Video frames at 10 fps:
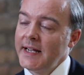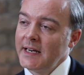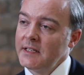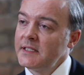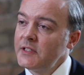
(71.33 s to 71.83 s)

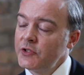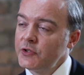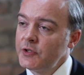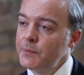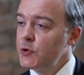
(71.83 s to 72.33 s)
an
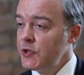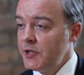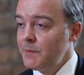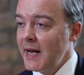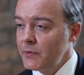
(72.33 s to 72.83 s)
assistant pushes
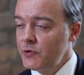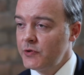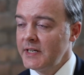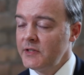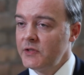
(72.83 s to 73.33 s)
the
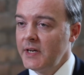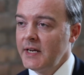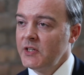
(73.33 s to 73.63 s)
boundaries,